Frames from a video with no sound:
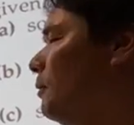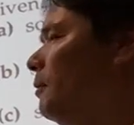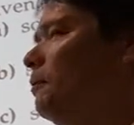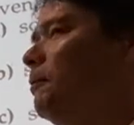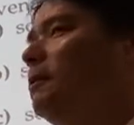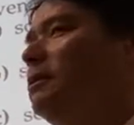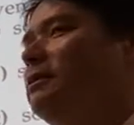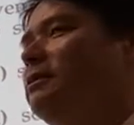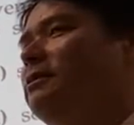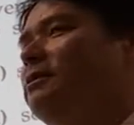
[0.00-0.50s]

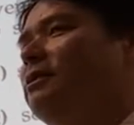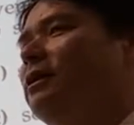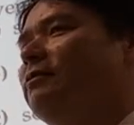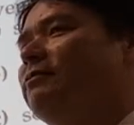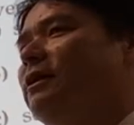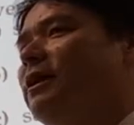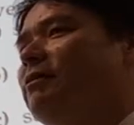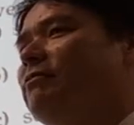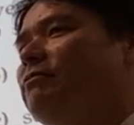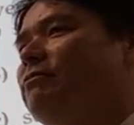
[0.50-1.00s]
When did you
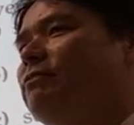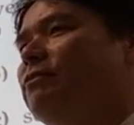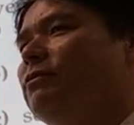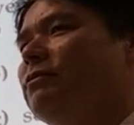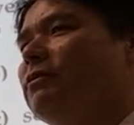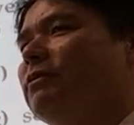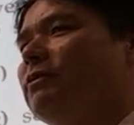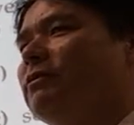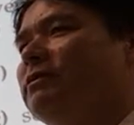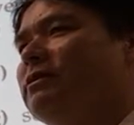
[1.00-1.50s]
have Chem
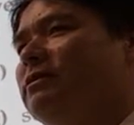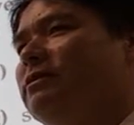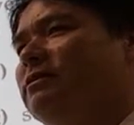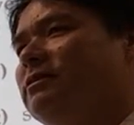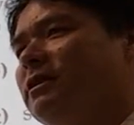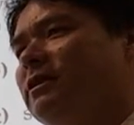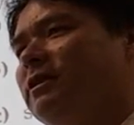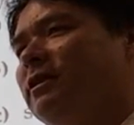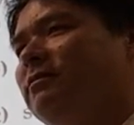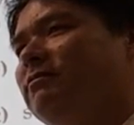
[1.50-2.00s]
4? Did you
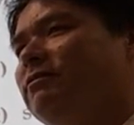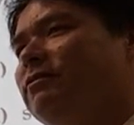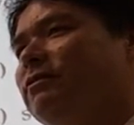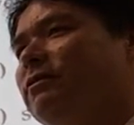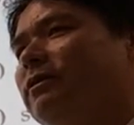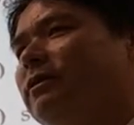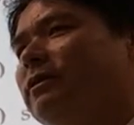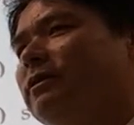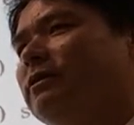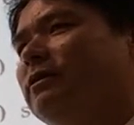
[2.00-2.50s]
take Chem
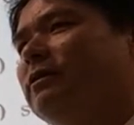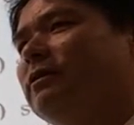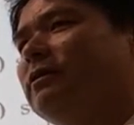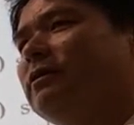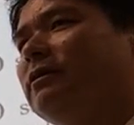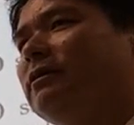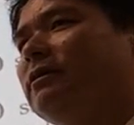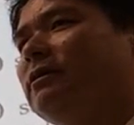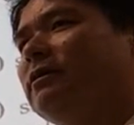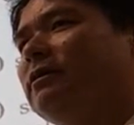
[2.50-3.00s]
4 here,
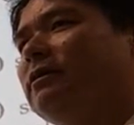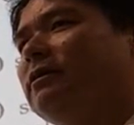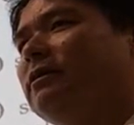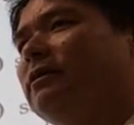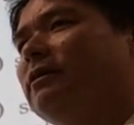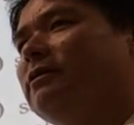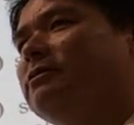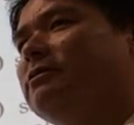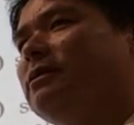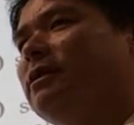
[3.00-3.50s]

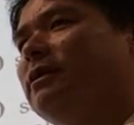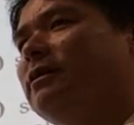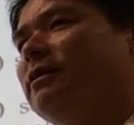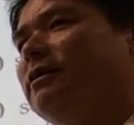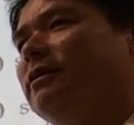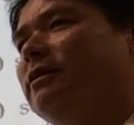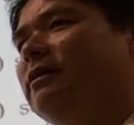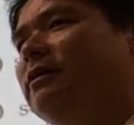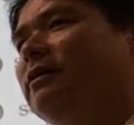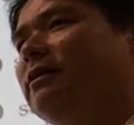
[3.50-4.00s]

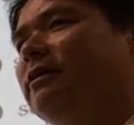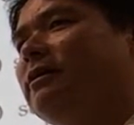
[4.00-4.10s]
Stanley?